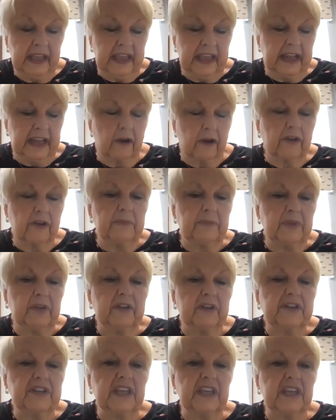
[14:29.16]
in our
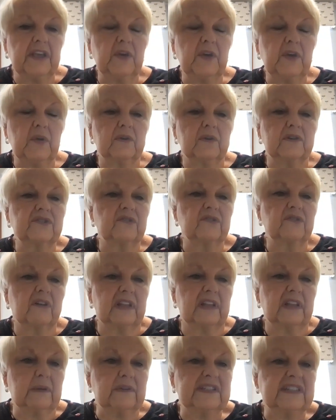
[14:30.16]
community who are
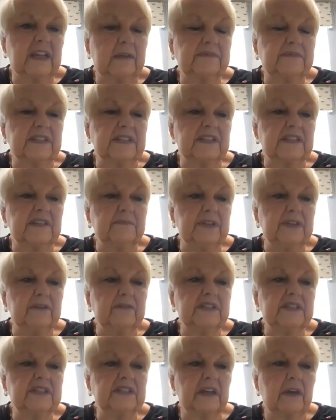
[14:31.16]
struggling with substance
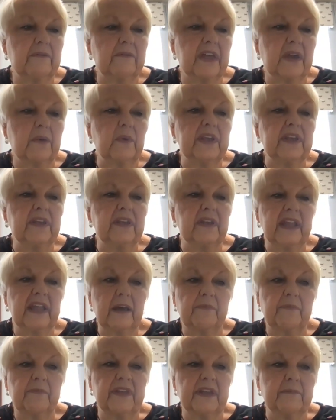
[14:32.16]
abuse so that we could
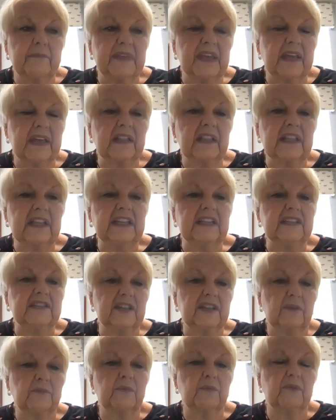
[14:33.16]
help them get clean and
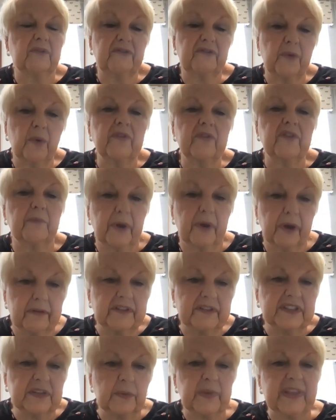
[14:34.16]
sober before the
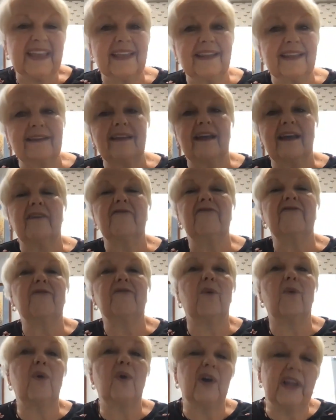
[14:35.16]
birth so we can
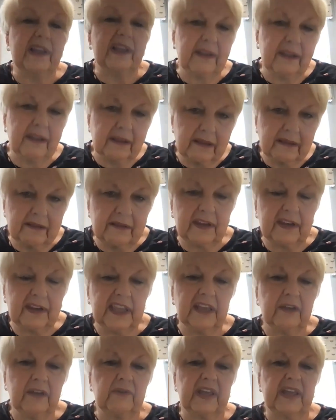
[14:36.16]
avoid the
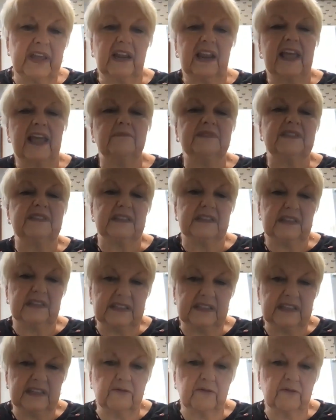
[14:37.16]
neonatal
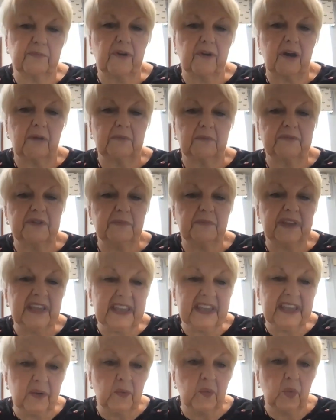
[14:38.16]
abstinence syndrome problem to
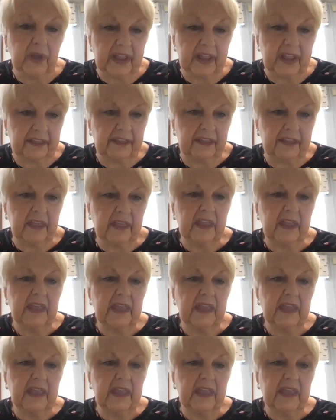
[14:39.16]
begin with.